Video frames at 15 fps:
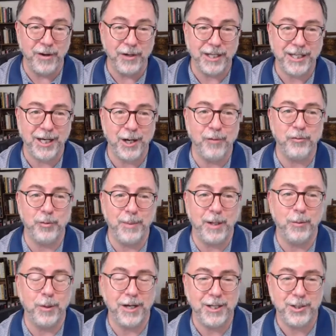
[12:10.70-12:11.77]
very careful
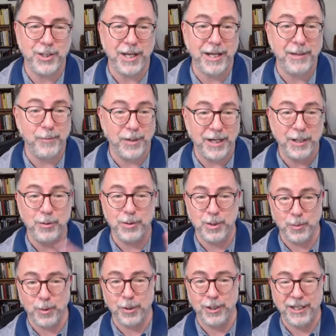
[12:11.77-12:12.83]
about what I say. When I use
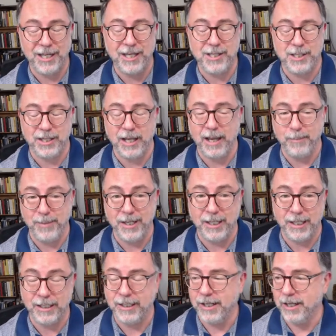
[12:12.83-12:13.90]
the word easy, I
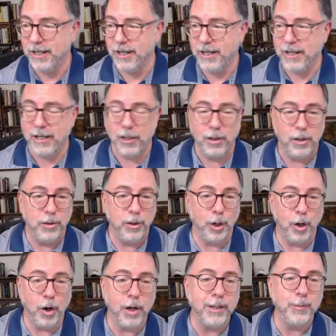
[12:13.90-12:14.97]
mean it.
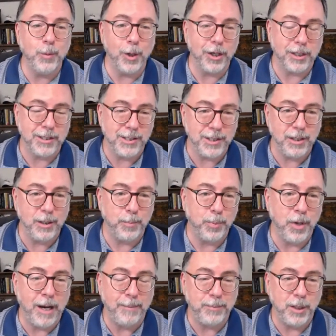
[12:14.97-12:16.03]
The hard work is in the
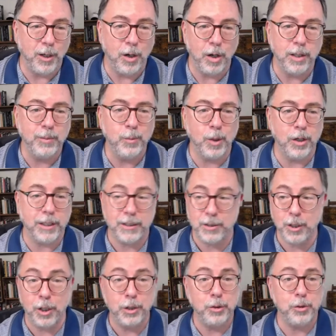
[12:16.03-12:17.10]
prep. The hard work
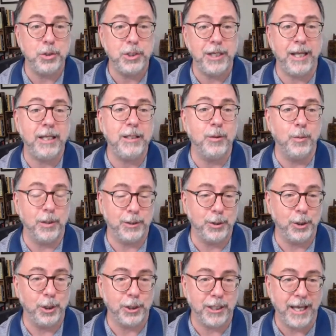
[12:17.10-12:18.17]
is understanding what
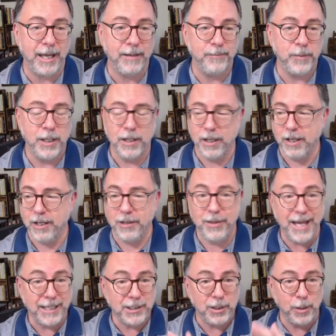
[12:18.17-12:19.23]
to look at.
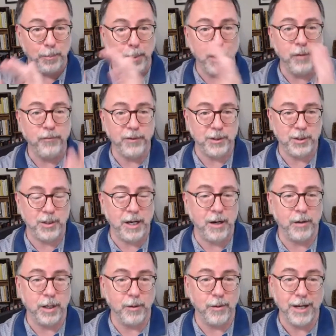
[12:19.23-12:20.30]
That's the perfect
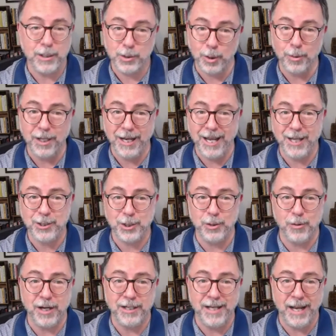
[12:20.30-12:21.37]
scenario, right? So I'm going to ask
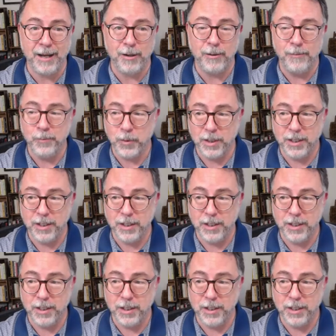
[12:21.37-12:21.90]
you right now,